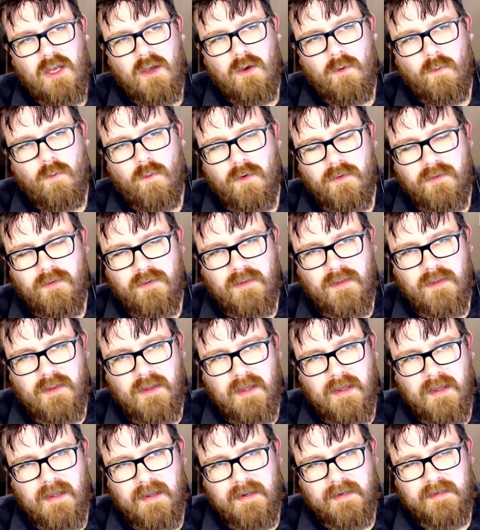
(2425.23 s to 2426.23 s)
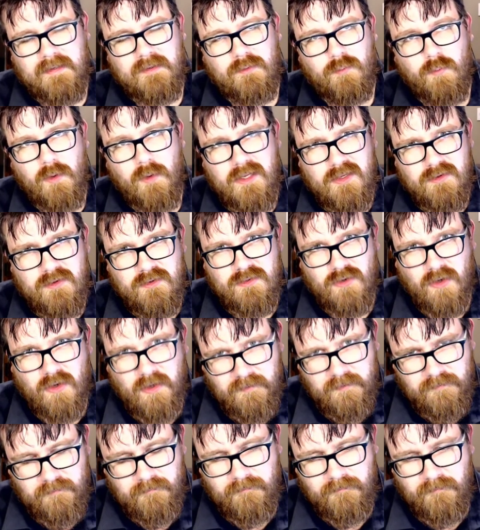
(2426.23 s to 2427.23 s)
what and when you
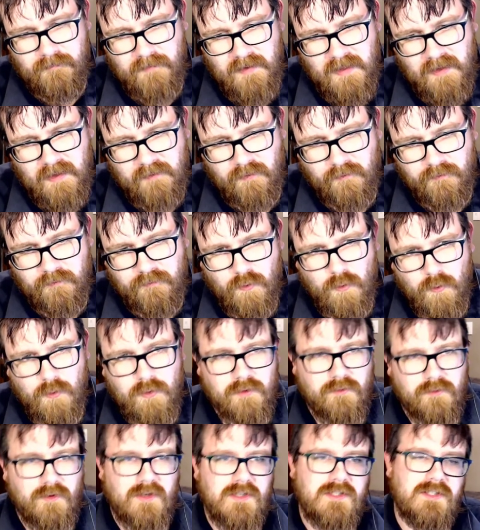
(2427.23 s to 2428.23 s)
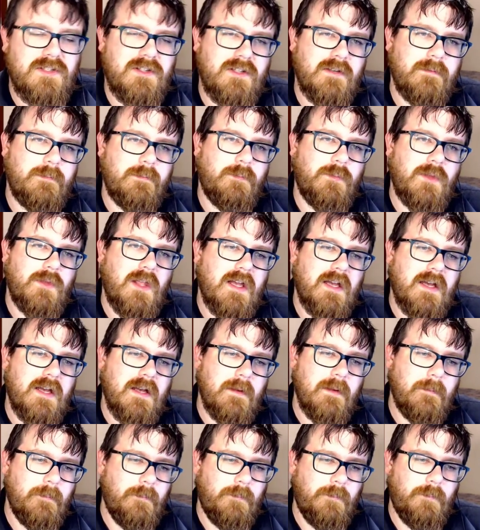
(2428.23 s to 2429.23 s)
dive even further into them,
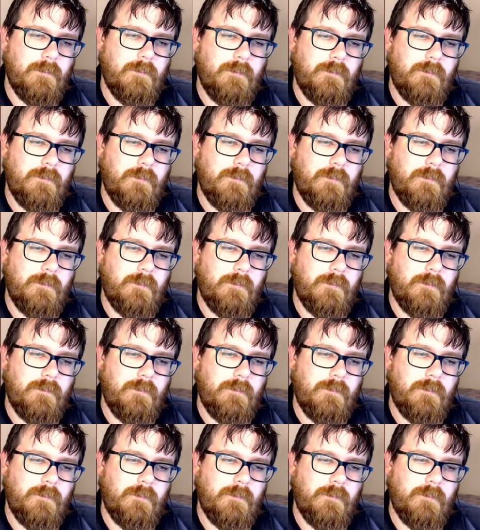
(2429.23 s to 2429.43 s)
um,